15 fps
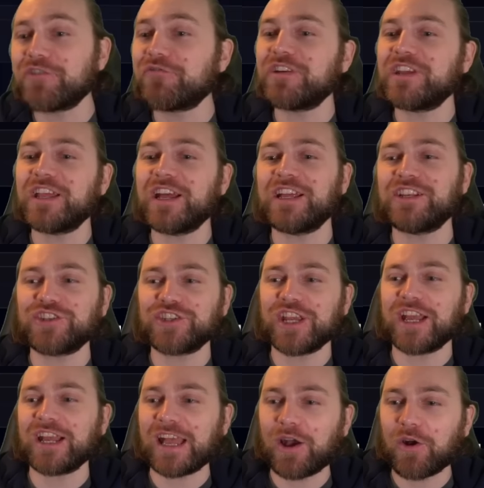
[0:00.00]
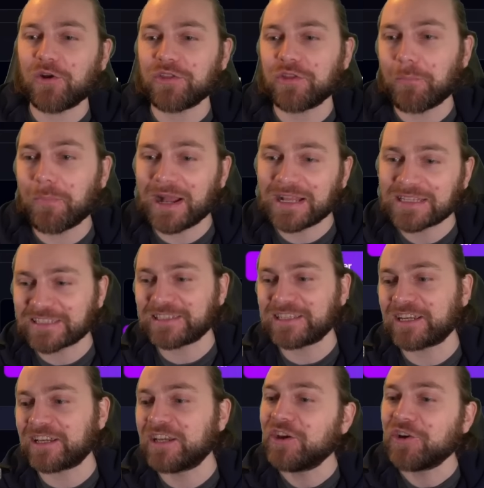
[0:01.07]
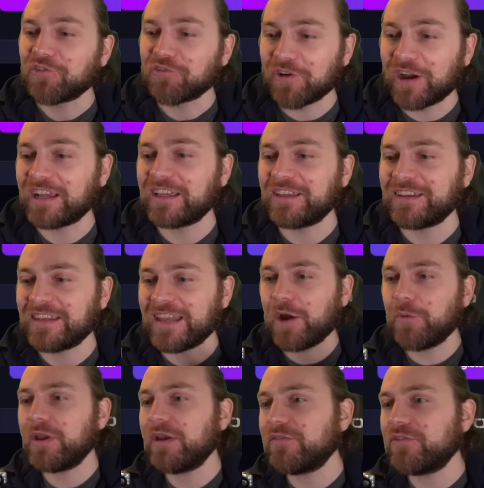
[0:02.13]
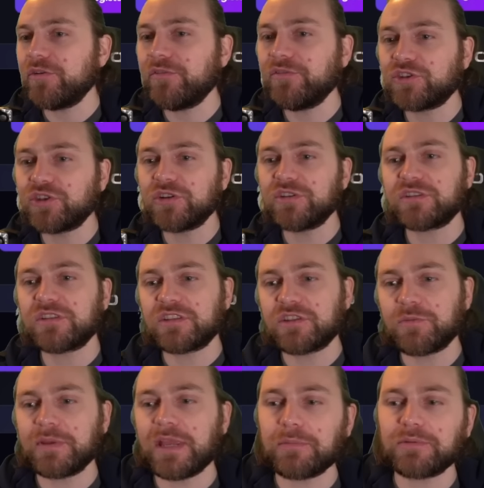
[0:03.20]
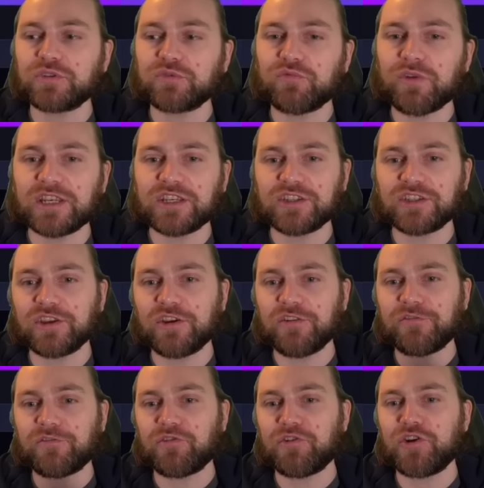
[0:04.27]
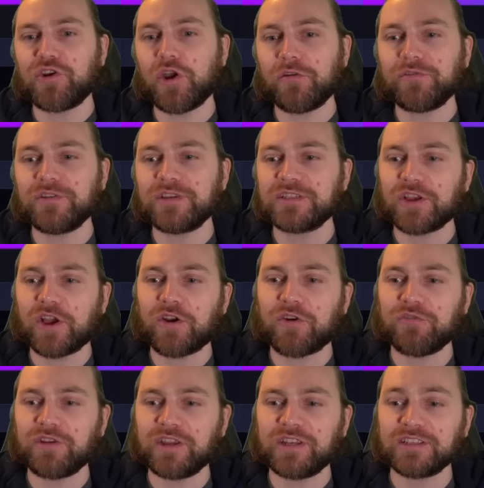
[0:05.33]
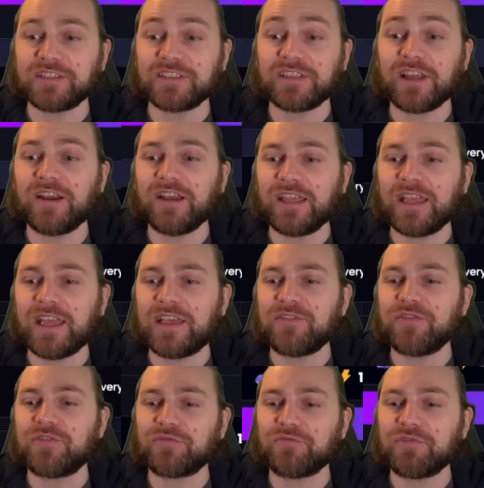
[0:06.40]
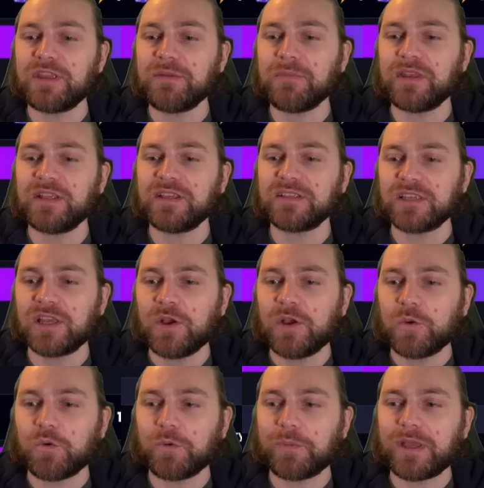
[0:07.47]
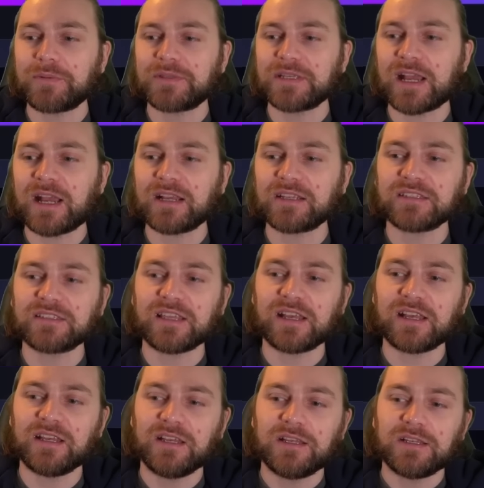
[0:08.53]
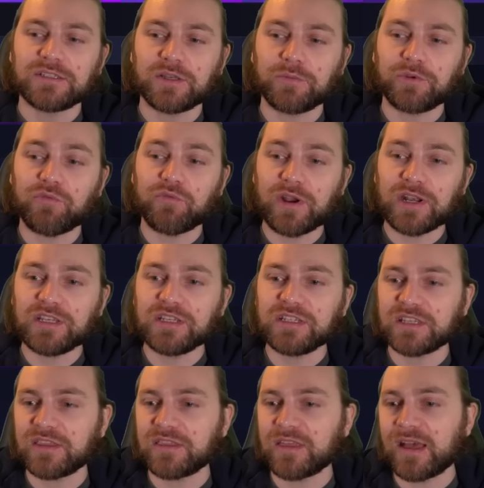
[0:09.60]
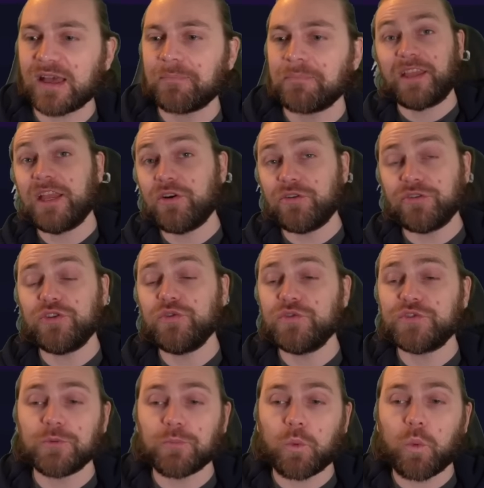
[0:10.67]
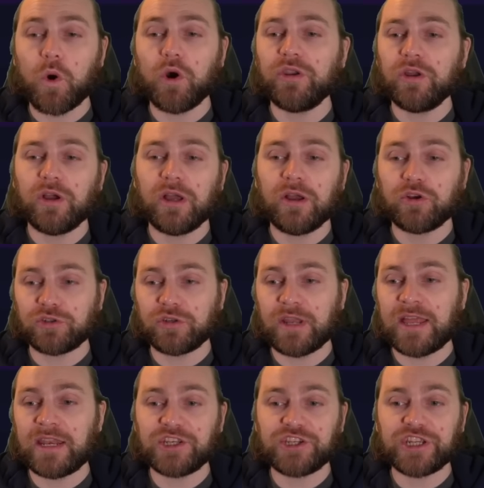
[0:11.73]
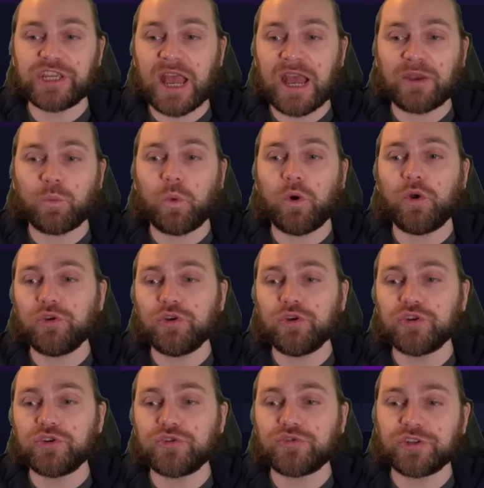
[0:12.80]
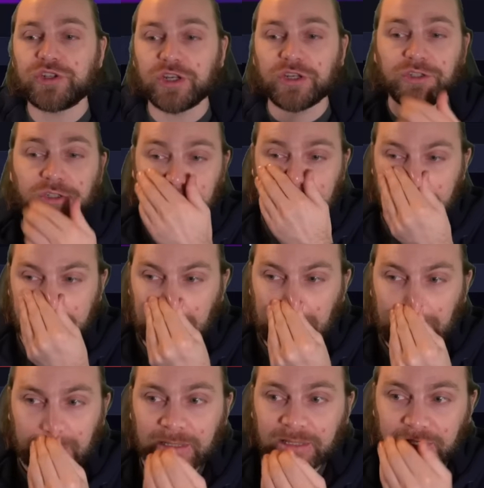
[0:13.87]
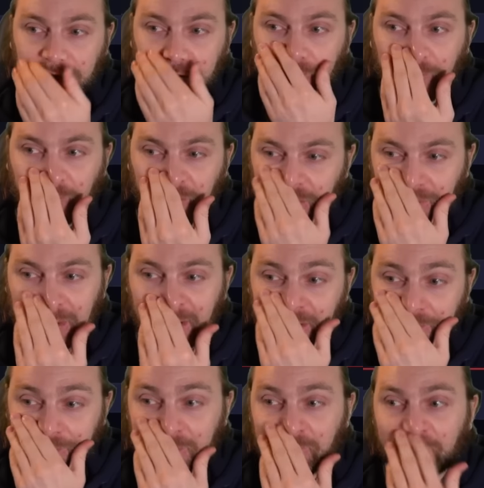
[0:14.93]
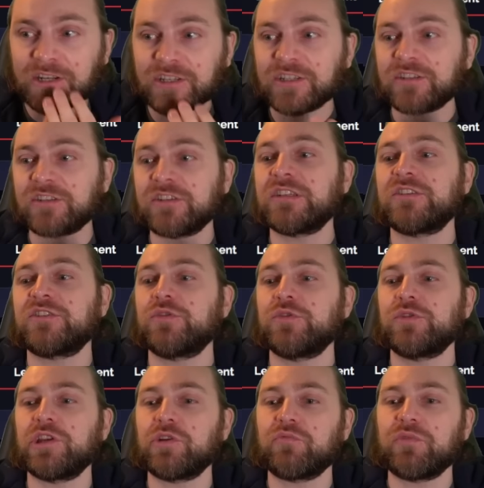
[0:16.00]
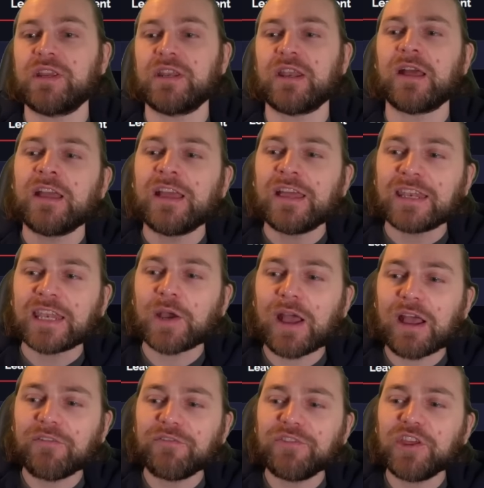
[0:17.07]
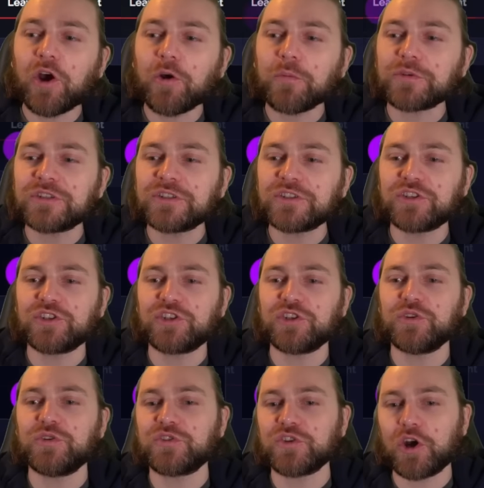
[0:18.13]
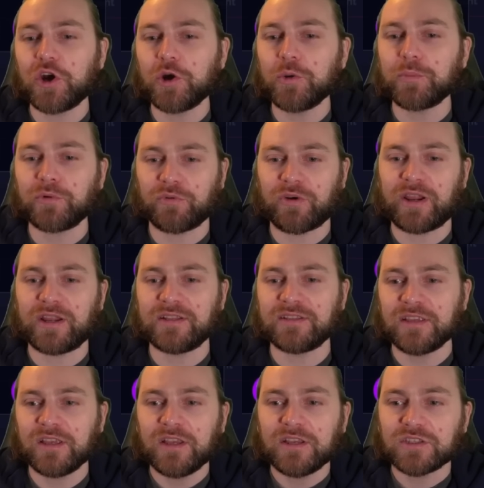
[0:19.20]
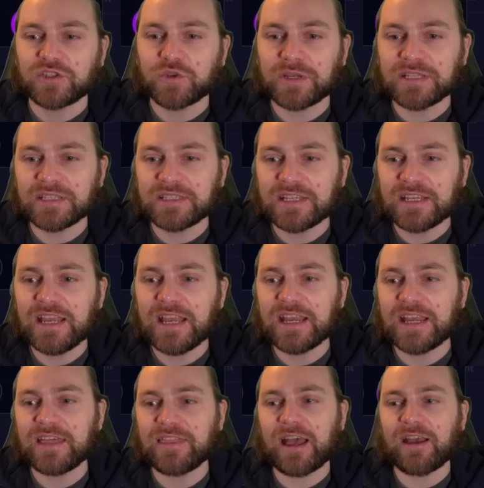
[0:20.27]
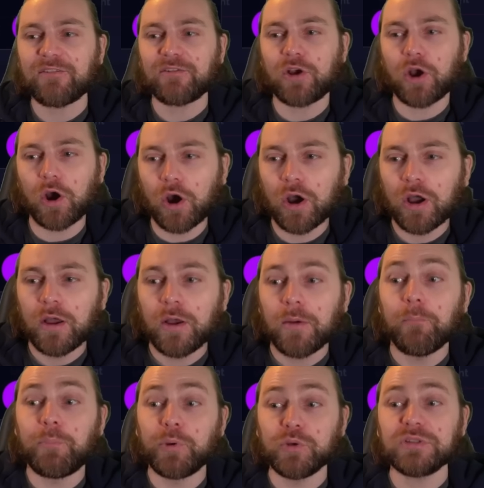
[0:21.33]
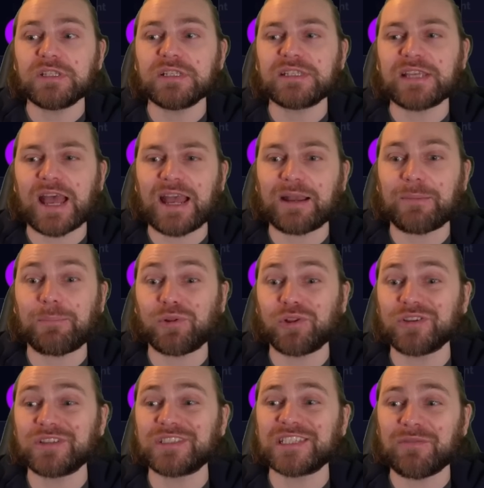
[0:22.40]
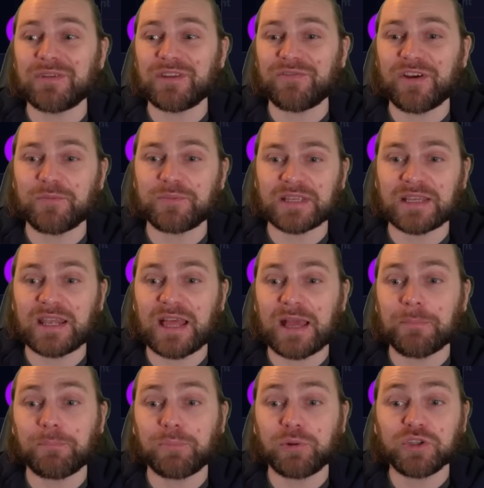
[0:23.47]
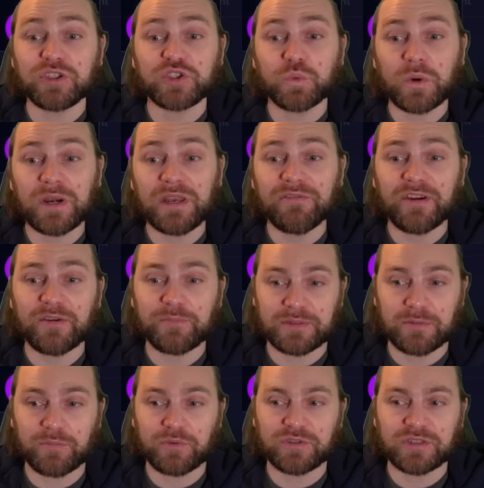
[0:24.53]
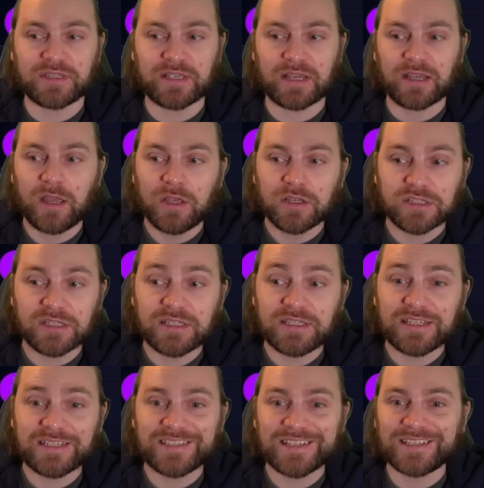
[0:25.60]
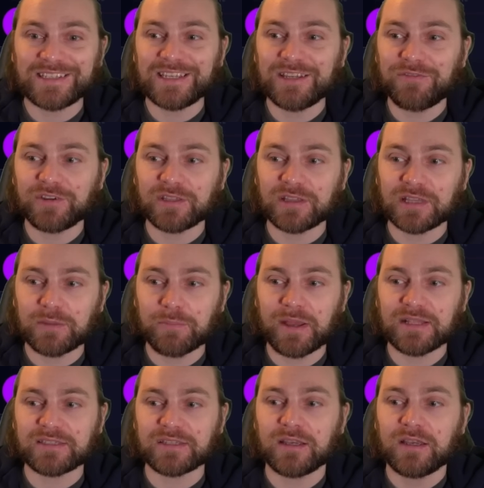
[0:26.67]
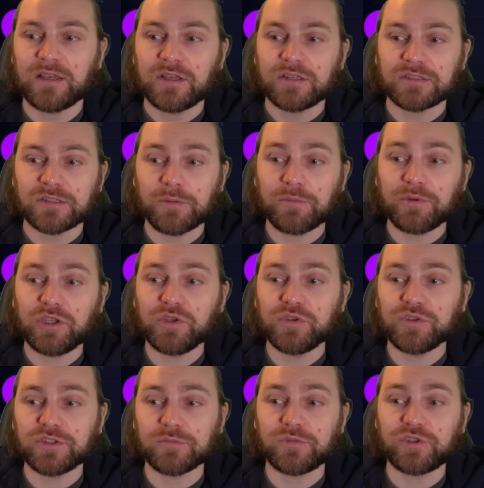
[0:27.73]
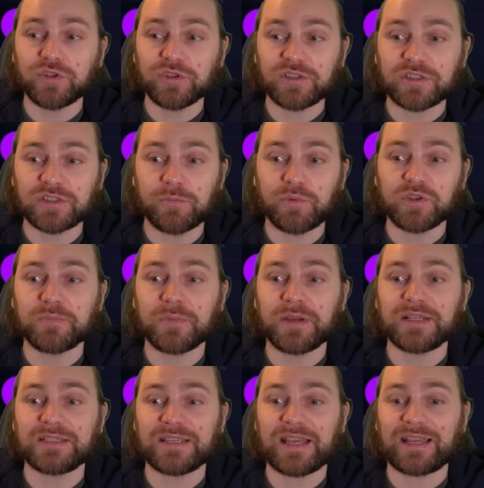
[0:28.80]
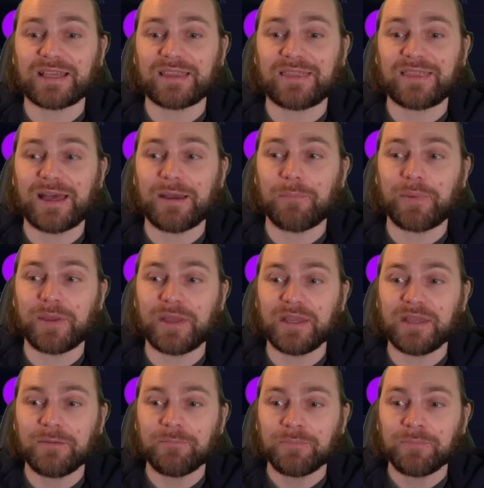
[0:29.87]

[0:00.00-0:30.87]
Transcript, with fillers: arena and check out the battling. Right, now we have enough dust to be able to register for a novice arena. Starting in three minutes, we'll be able to access that. So I'm going to register that. It'll use up one energy and 100 dust click confirm and I've been registered to the arena. Now I have the option to choose upgrades. So we can see here that I've got boost attack plus 75% and plus 25% boost attack. So this is significantly better. So I'm gonna use some dust to boost my attack that big.